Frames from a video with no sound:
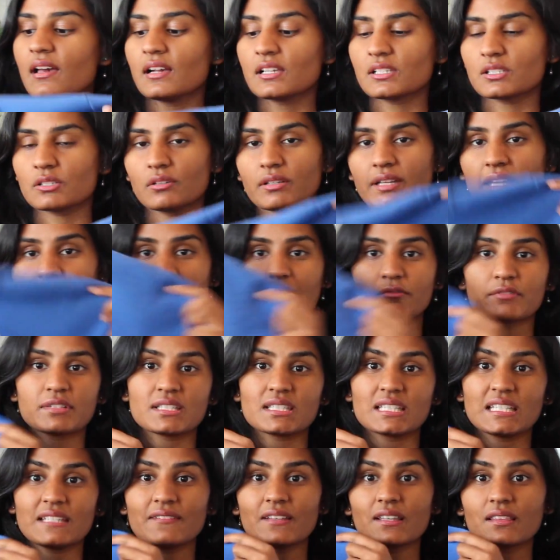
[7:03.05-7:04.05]
So
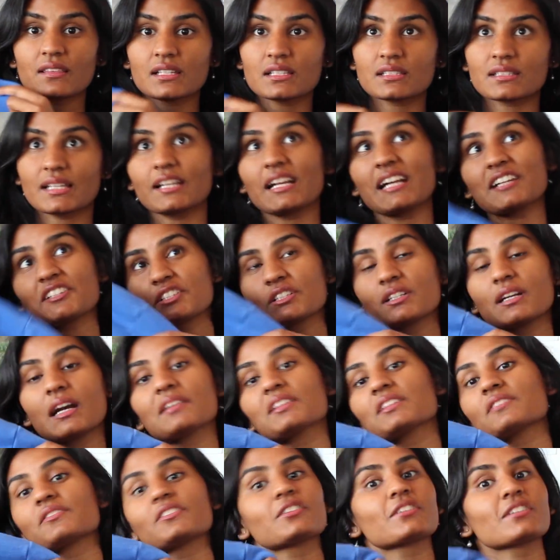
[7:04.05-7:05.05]
receiving this, I actually
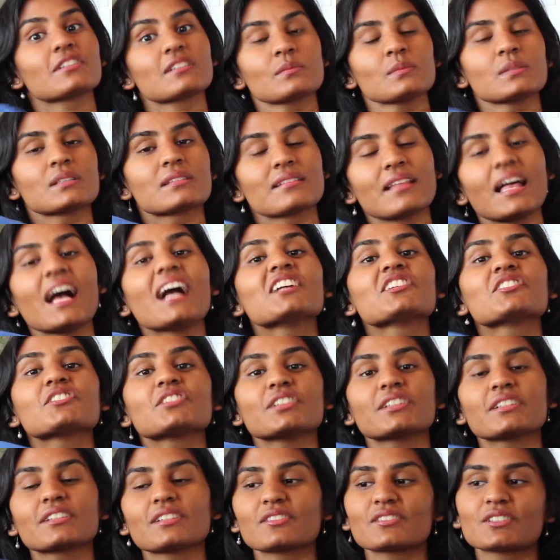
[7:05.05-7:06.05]
got this for Christmas last year,